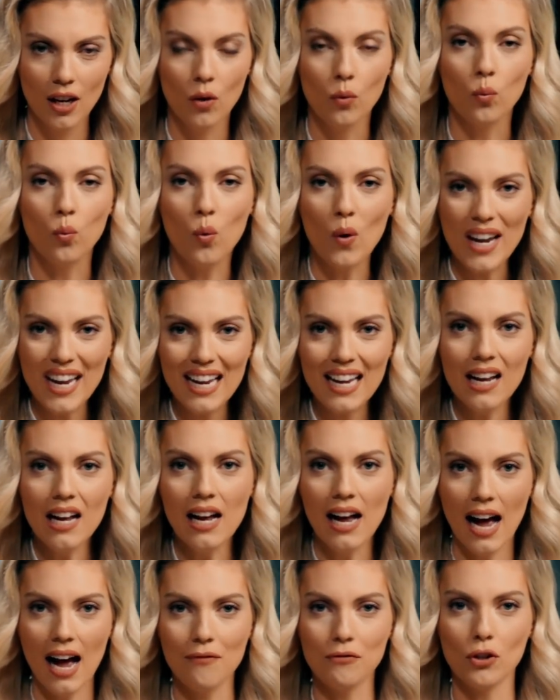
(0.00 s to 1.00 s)
We
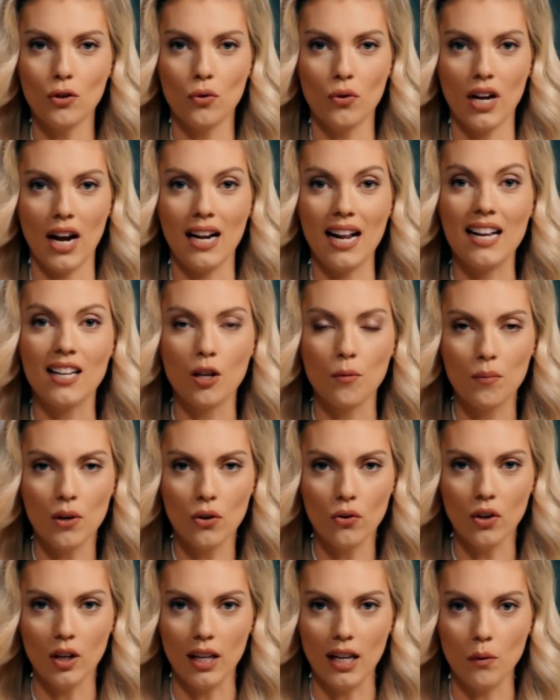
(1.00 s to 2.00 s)
have to create a
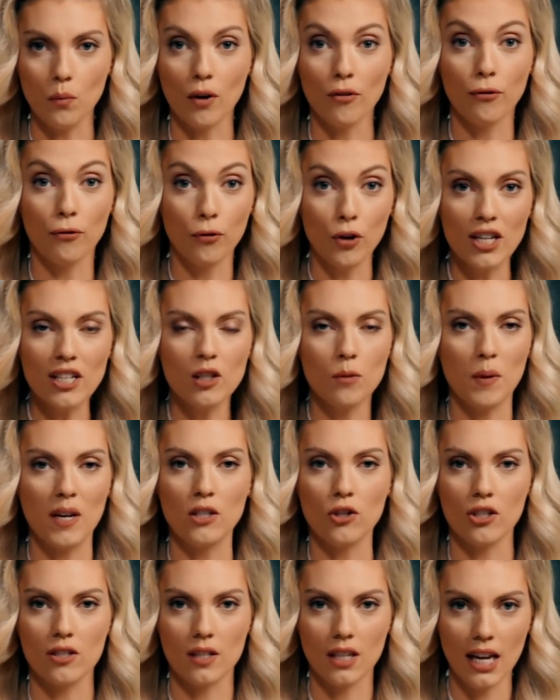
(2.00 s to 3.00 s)
community where free
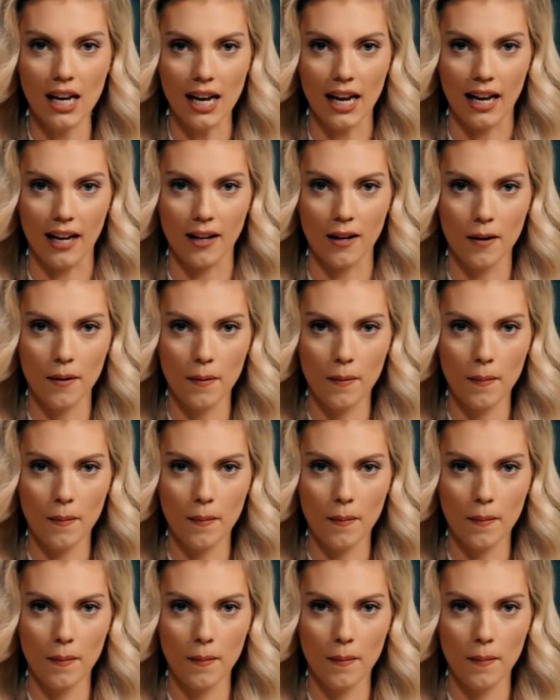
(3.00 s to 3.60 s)
speech is king.